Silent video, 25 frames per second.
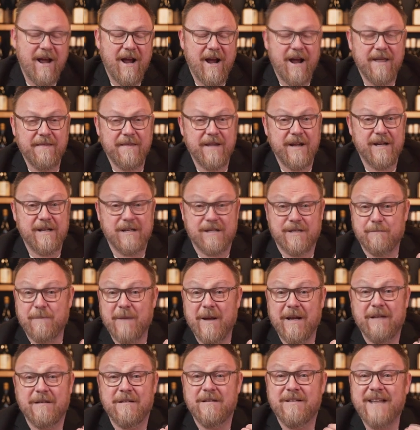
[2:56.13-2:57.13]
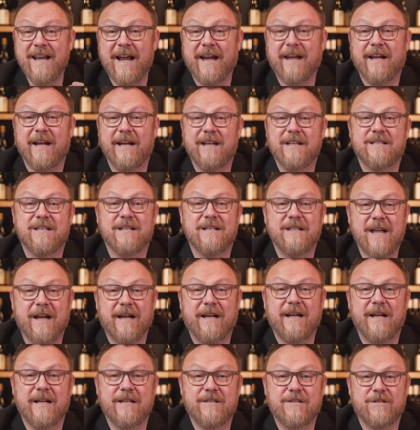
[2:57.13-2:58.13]
And they spent decades and
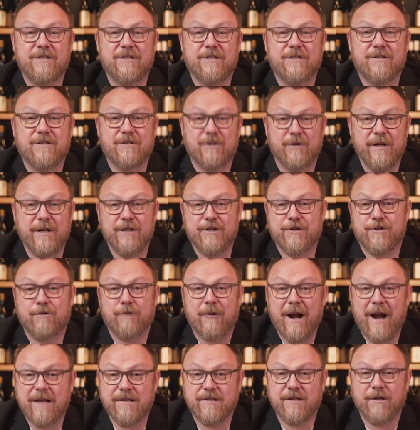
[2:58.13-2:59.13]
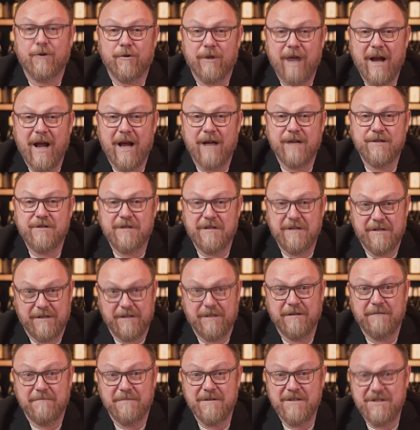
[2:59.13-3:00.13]
decades turning Shiraz and Grenache
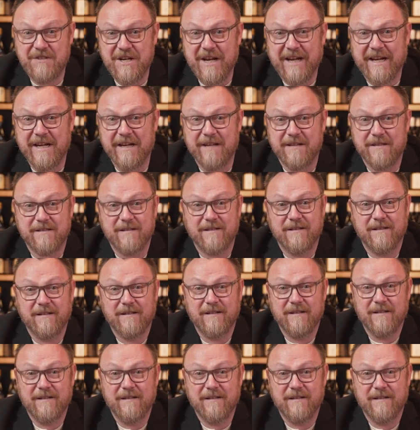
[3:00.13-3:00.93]
into stickies.